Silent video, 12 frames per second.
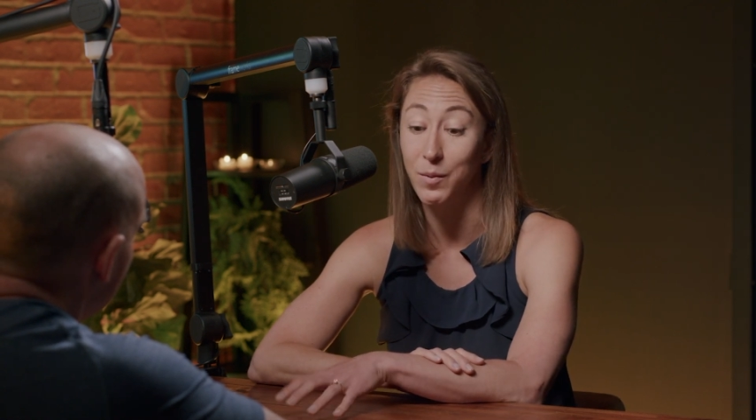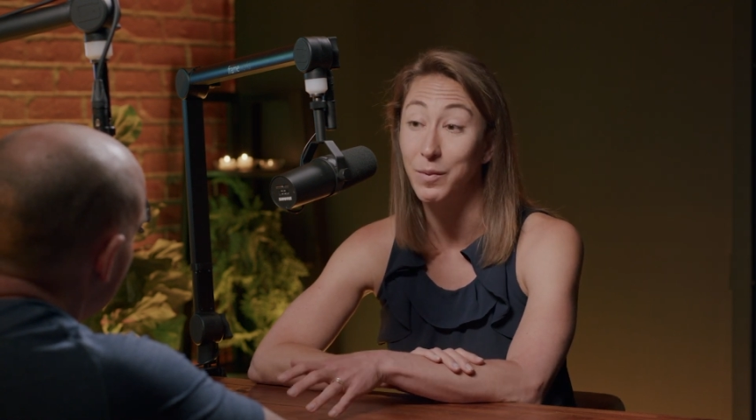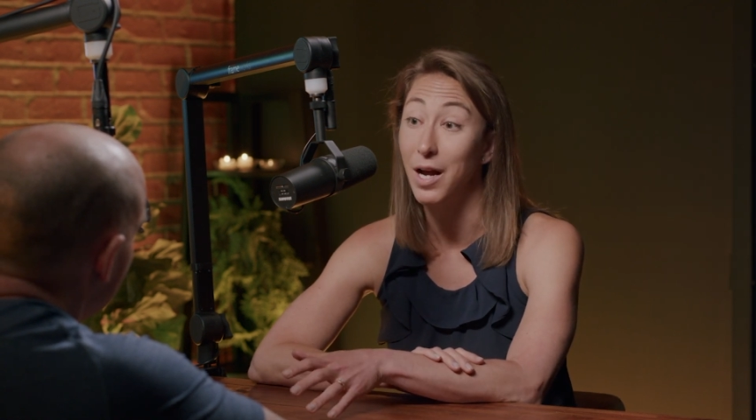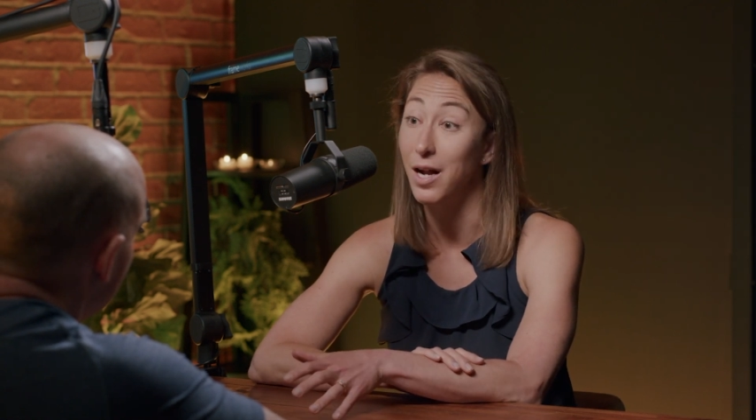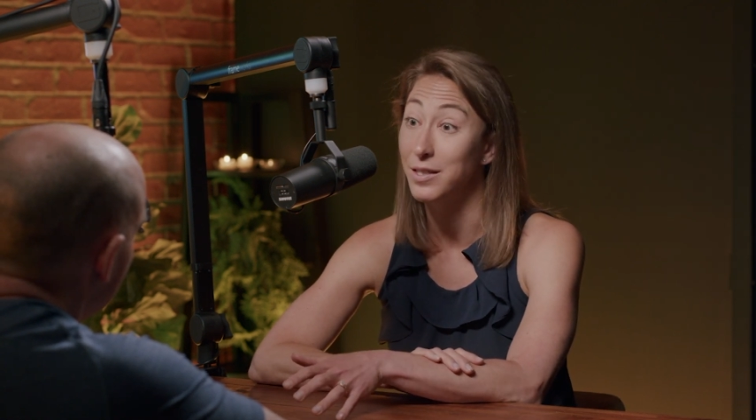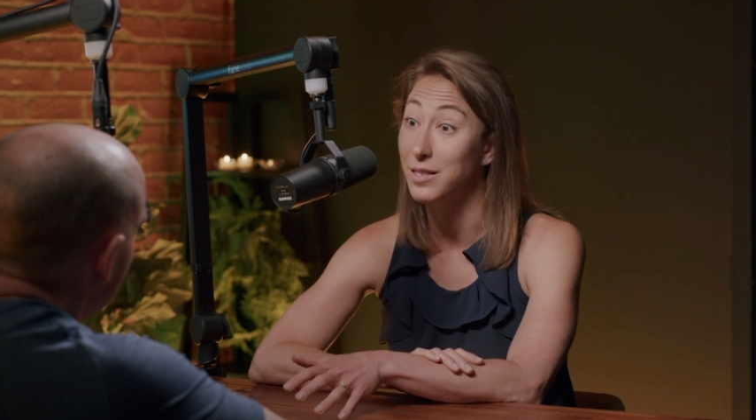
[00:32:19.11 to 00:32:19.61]

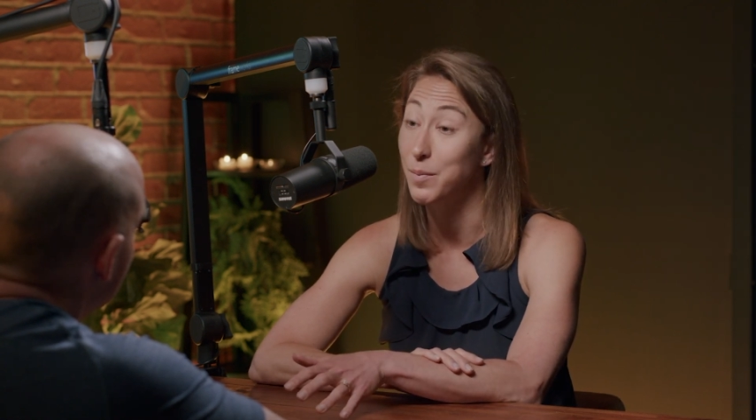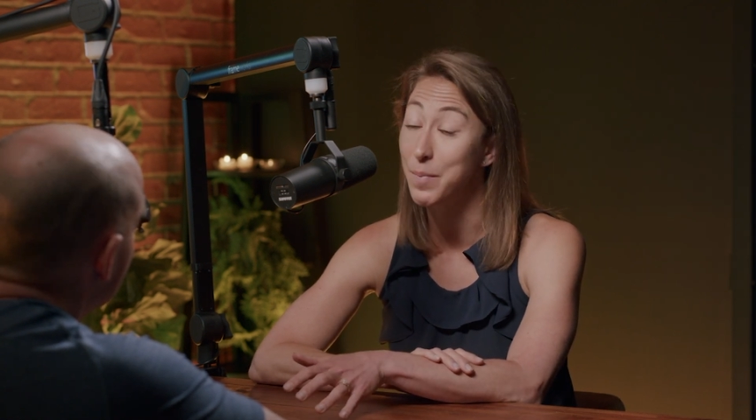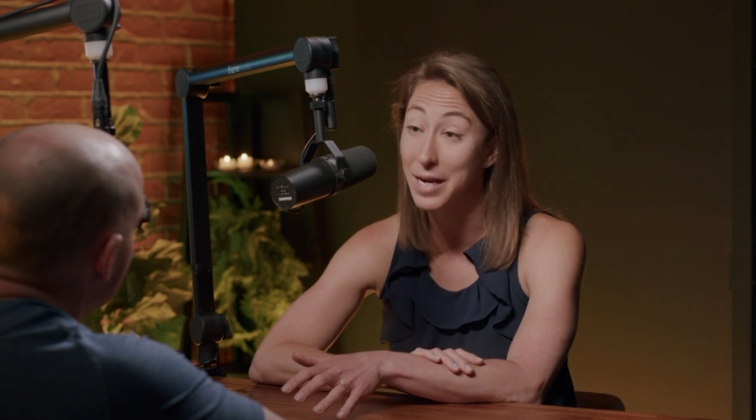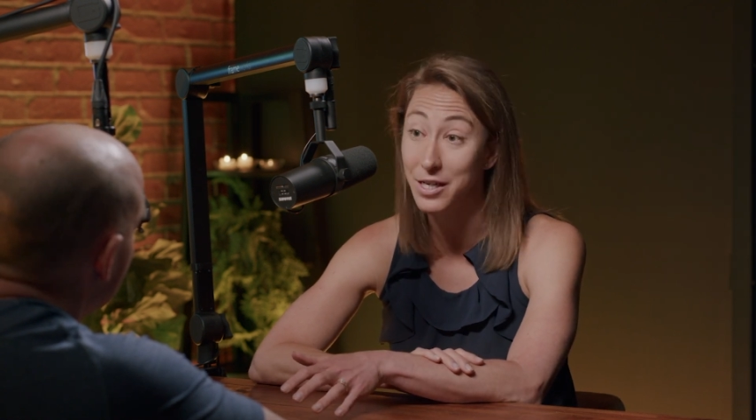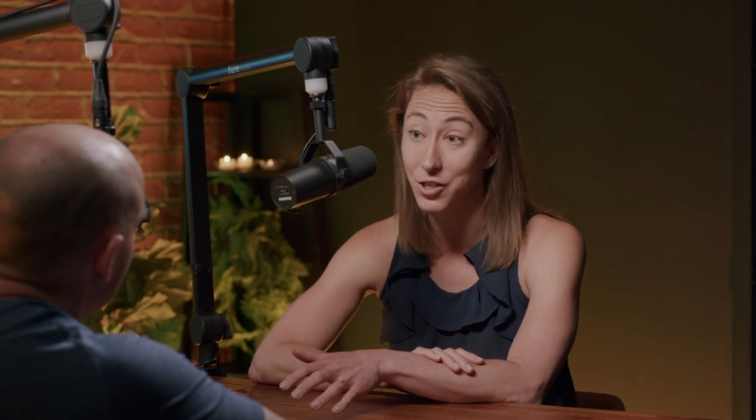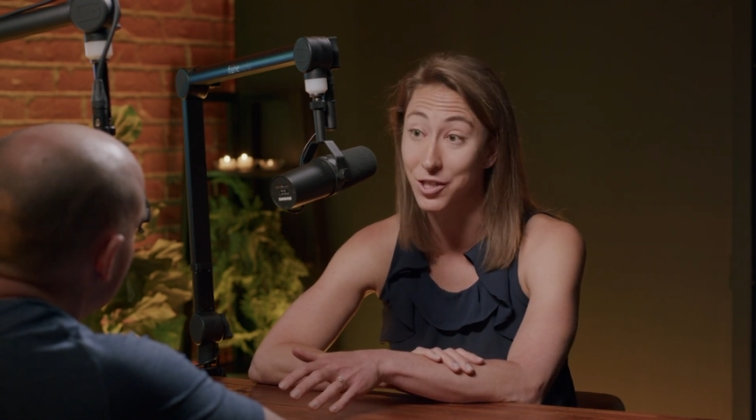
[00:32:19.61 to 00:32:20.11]

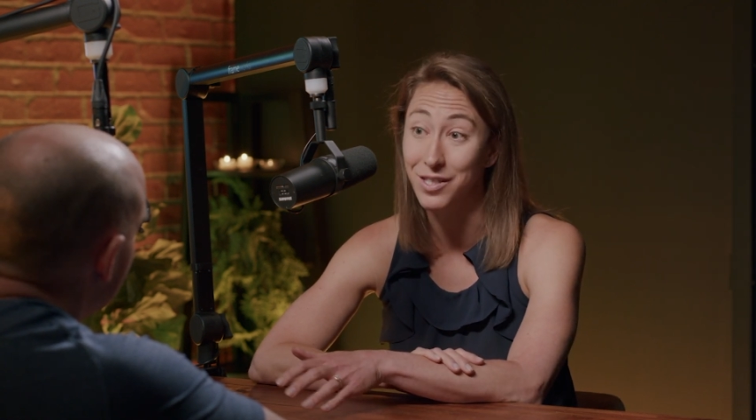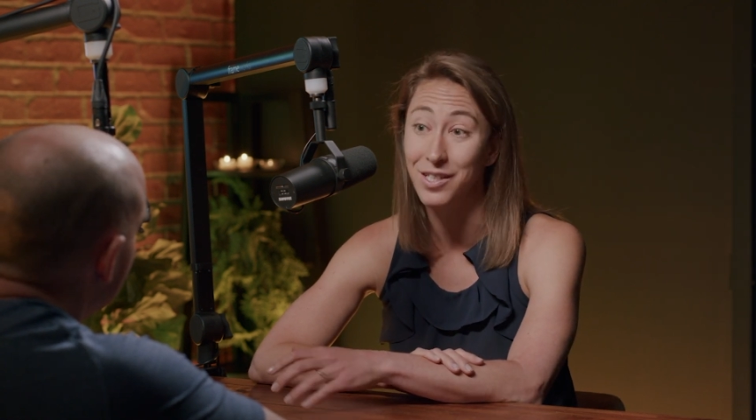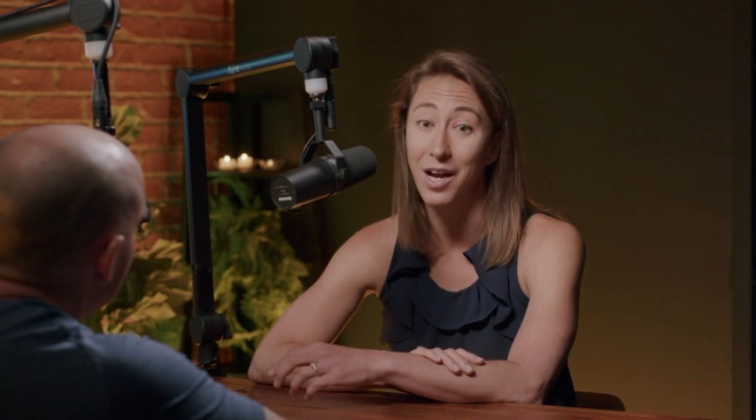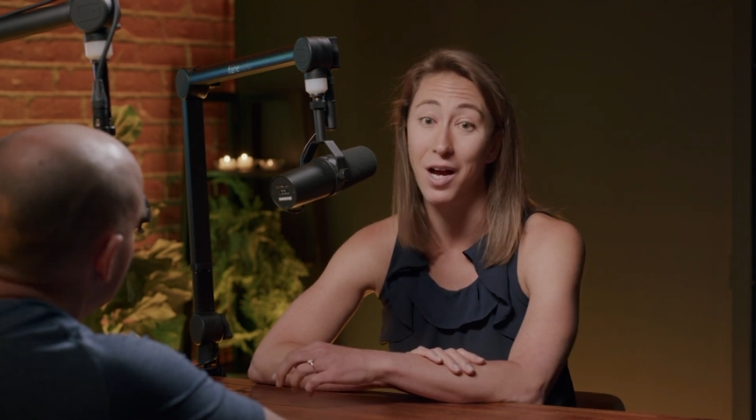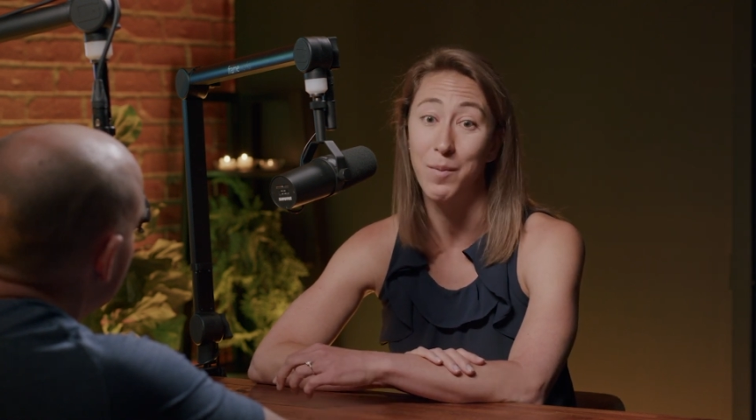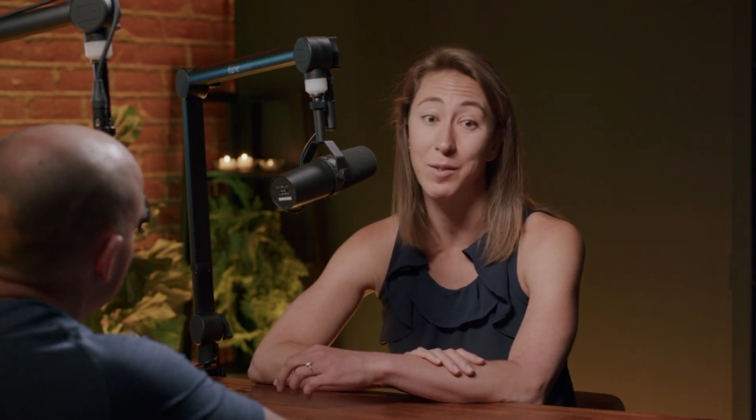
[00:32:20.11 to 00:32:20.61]
constipation.
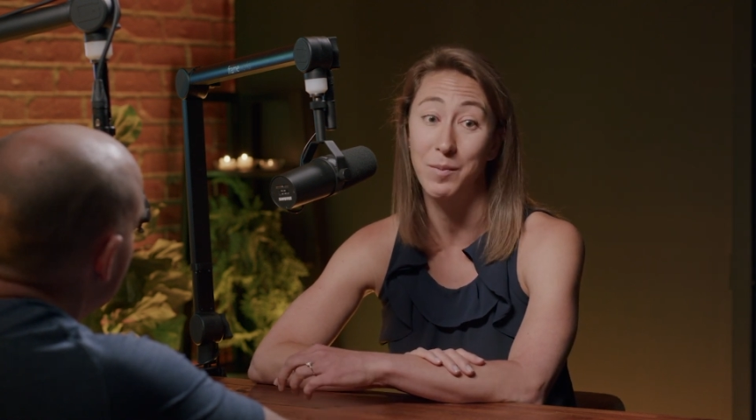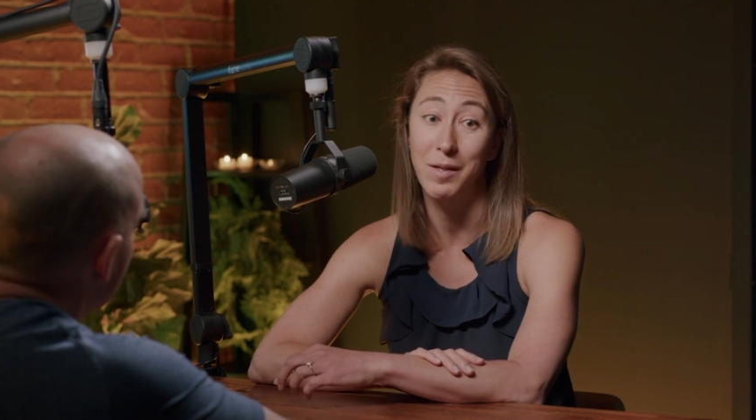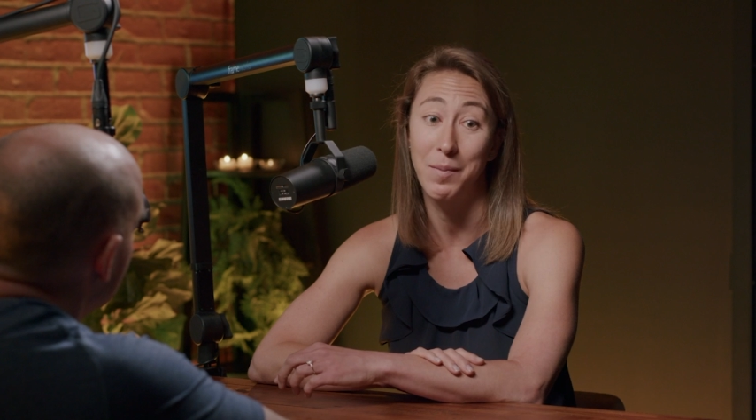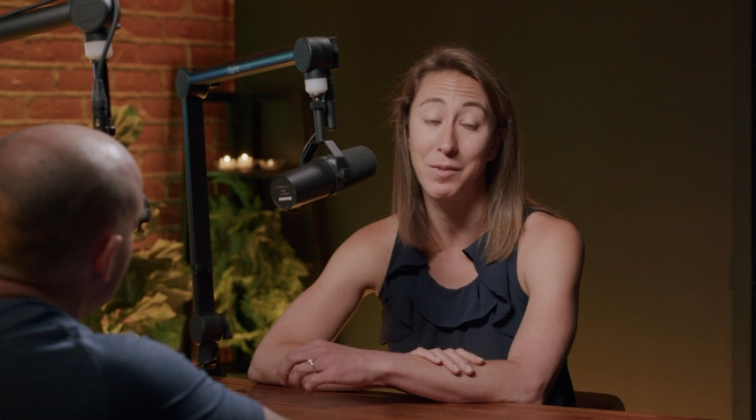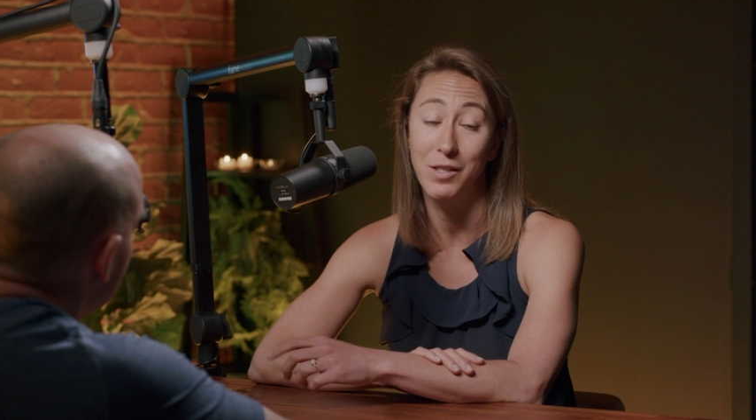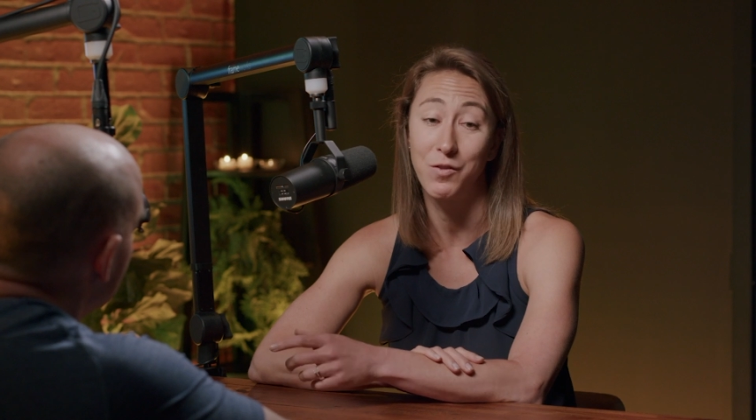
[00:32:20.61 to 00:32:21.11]

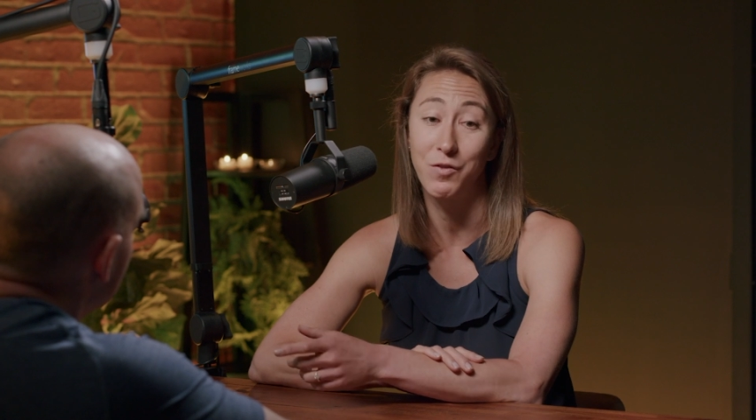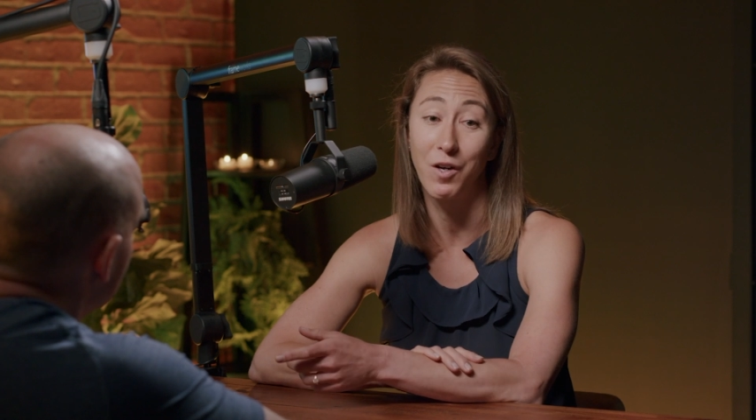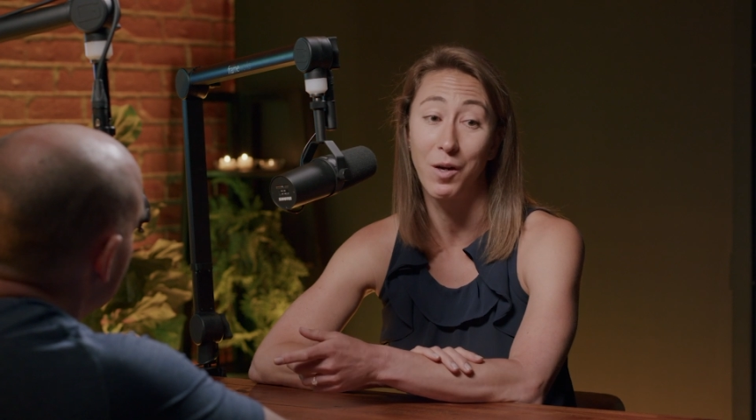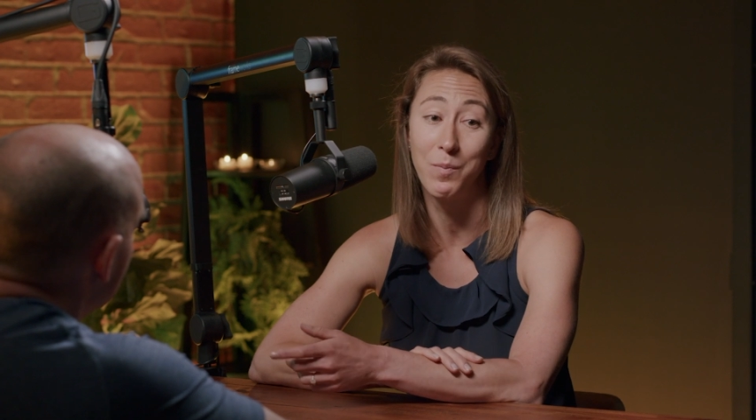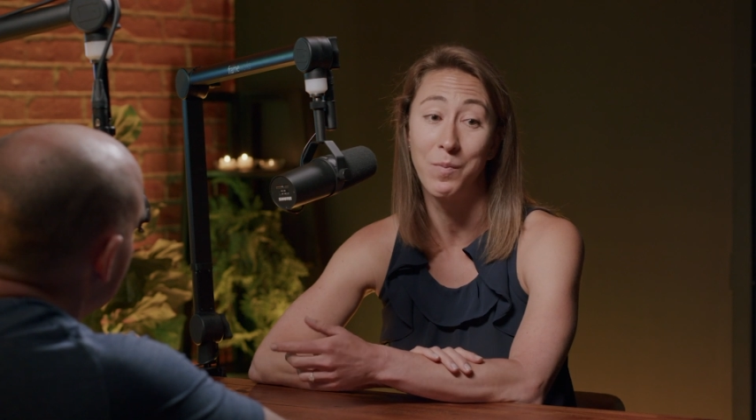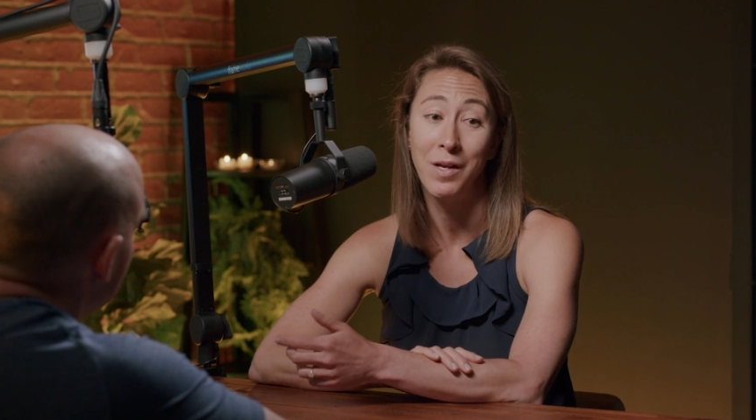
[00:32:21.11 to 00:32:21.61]
Sometimes it's
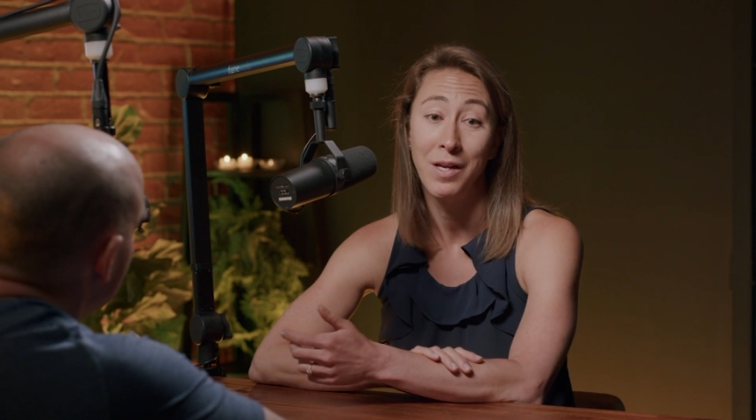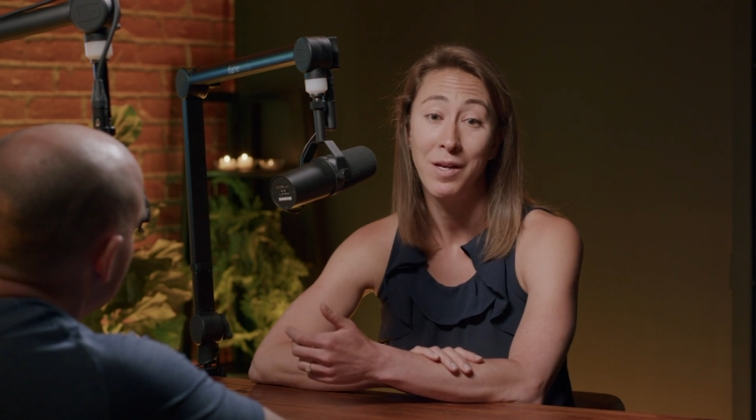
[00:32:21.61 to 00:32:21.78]
from,